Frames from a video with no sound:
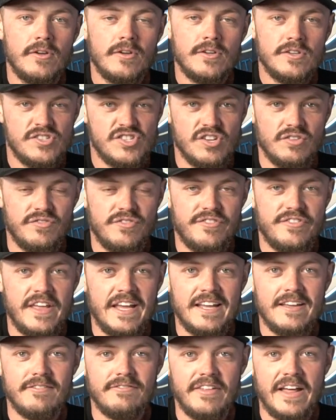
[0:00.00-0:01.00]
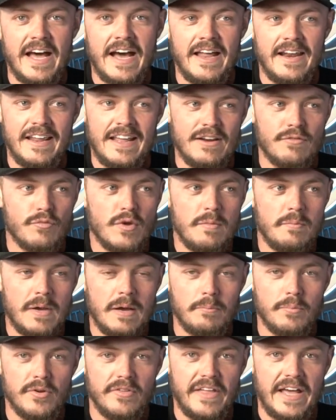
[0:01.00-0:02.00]
So think of that and
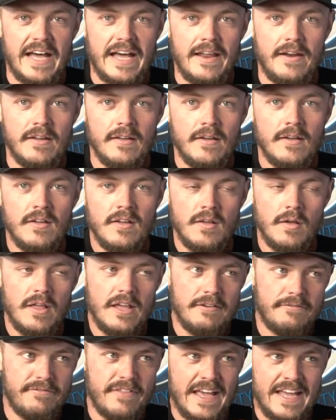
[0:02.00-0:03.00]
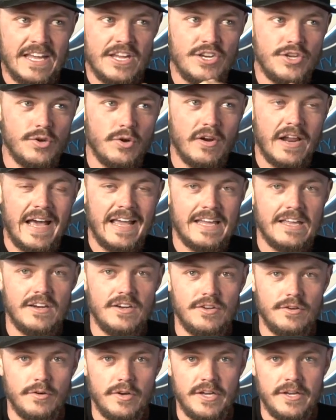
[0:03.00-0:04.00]
remember that. If they can do it, I can
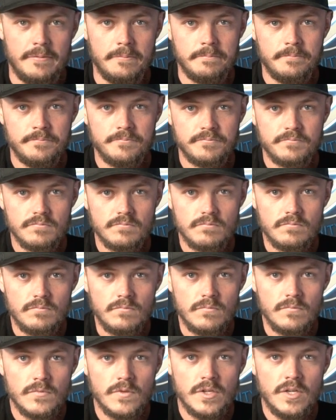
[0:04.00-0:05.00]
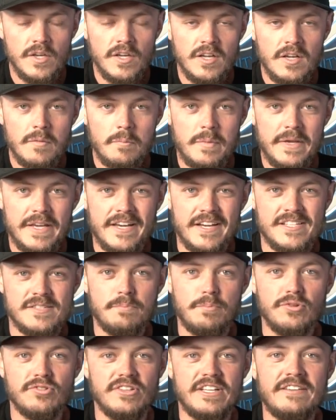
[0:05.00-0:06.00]
do it. Because
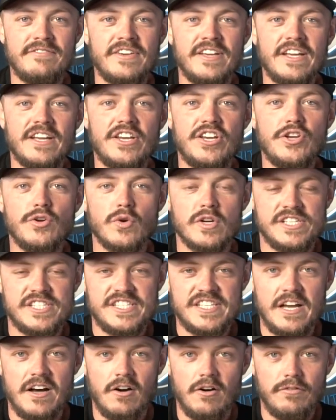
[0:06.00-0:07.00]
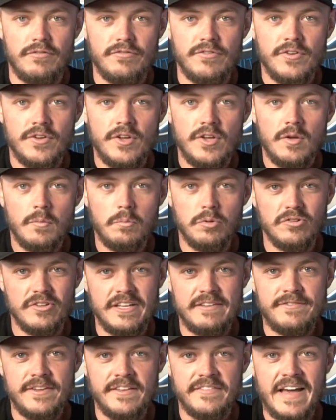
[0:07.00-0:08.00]
believing in yourself,
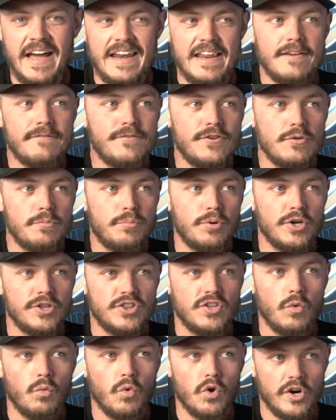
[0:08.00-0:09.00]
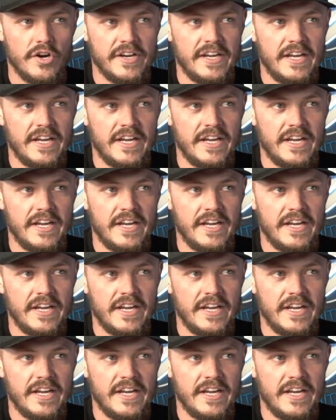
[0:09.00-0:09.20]
believing that if you put the work